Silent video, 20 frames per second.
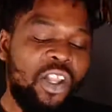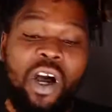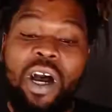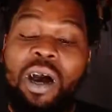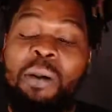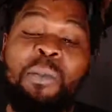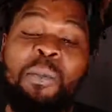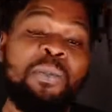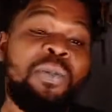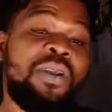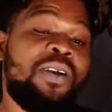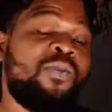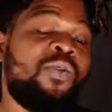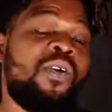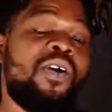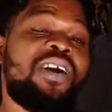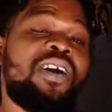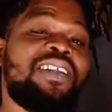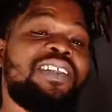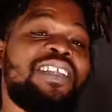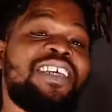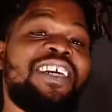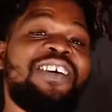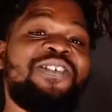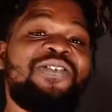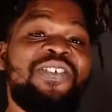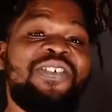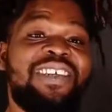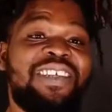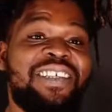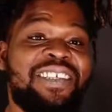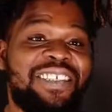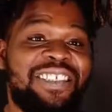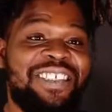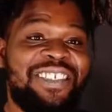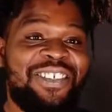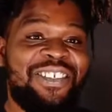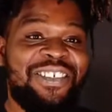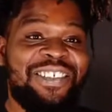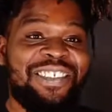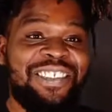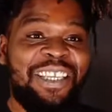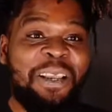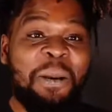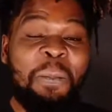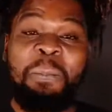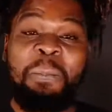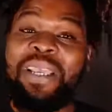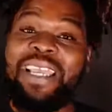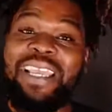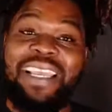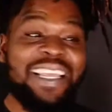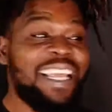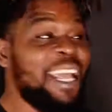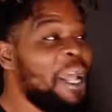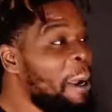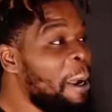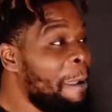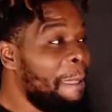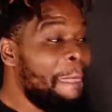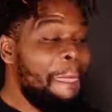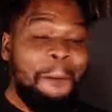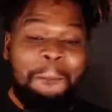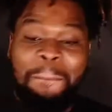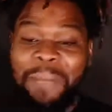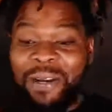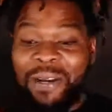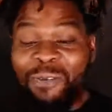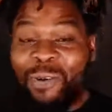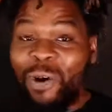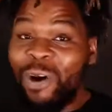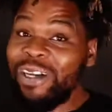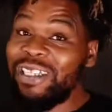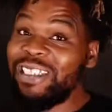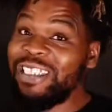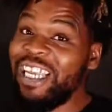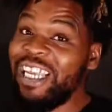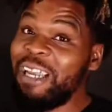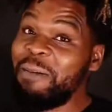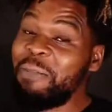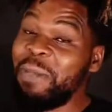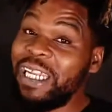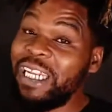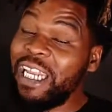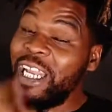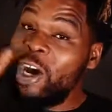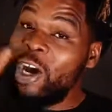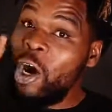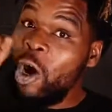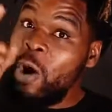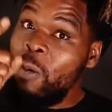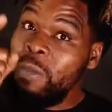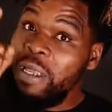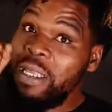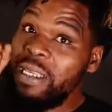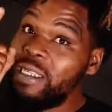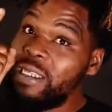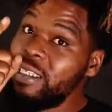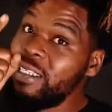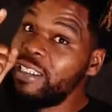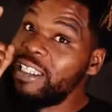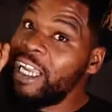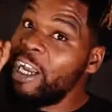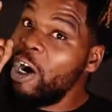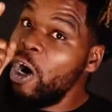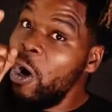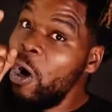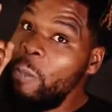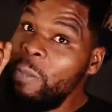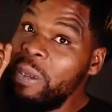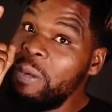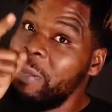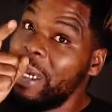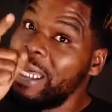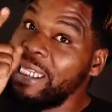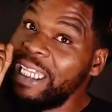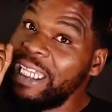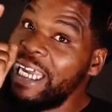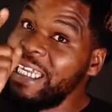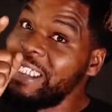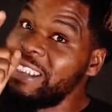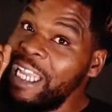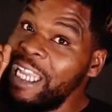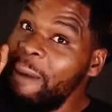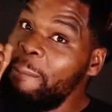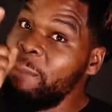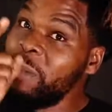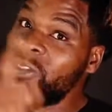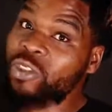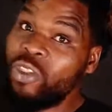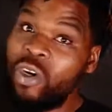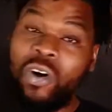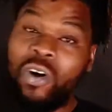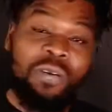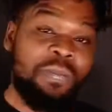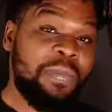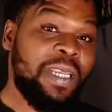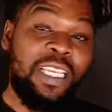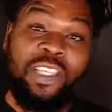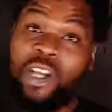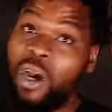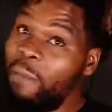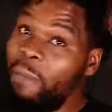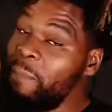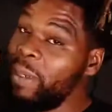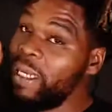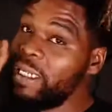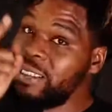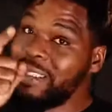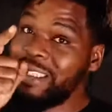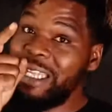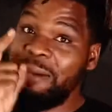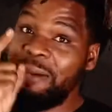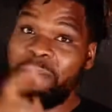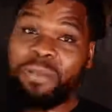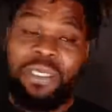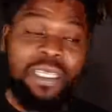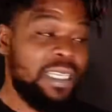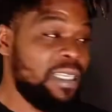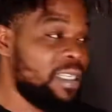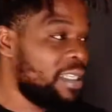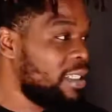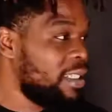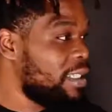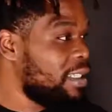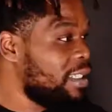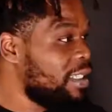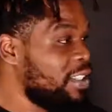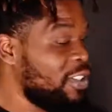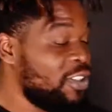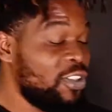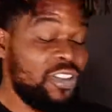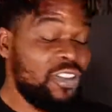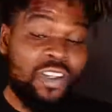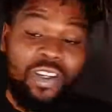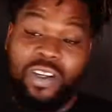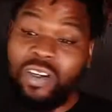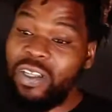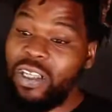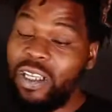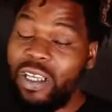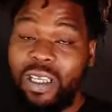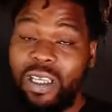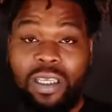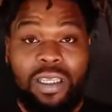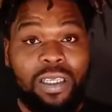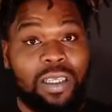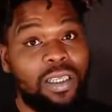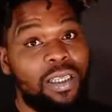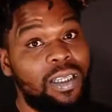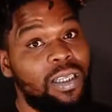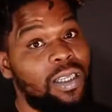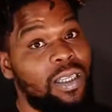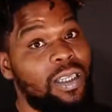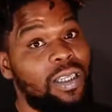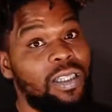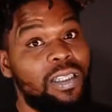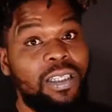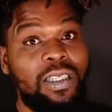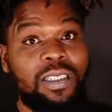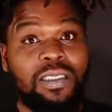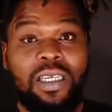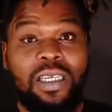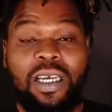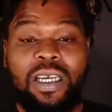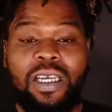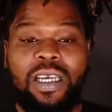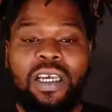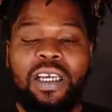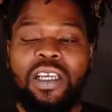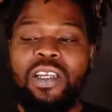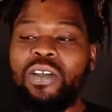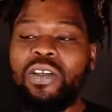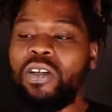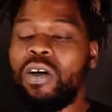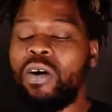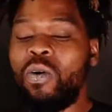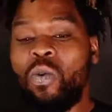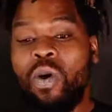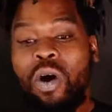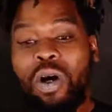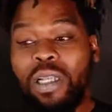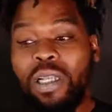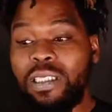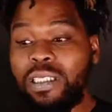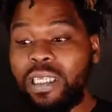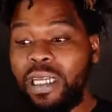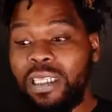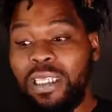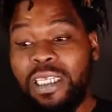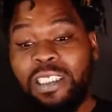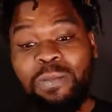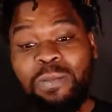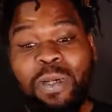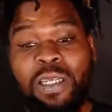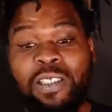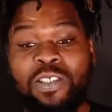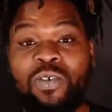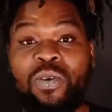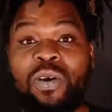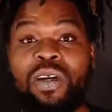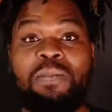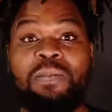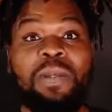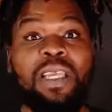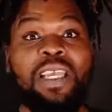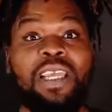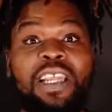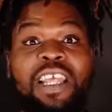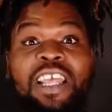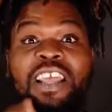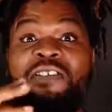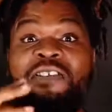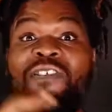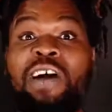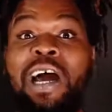Oh, I'm a big Walking Dead fan. You know what I'm saying? Big Walking Dead, man. They owe me my last episode, man. Y'all better stop playing. You know, hey, need that. You know, Walking Dead, that's my joint, man.